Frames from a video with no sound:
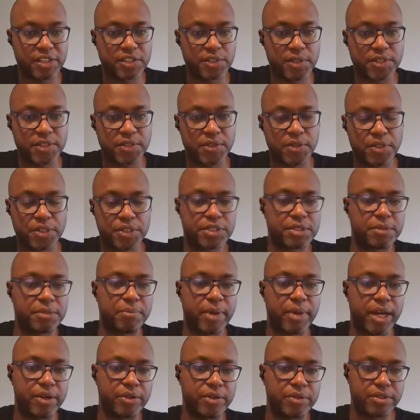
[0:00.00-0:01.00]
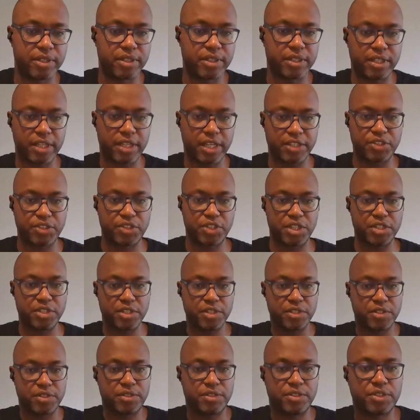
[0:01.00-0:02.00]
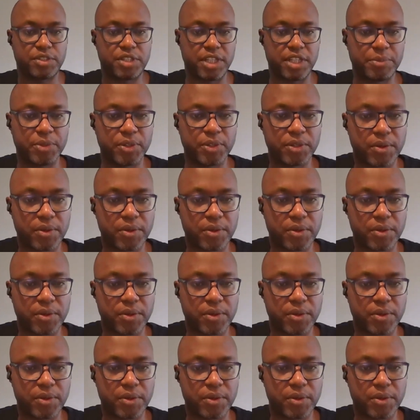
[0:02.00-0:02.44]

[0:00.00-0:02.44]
So it's not just about exchanging stable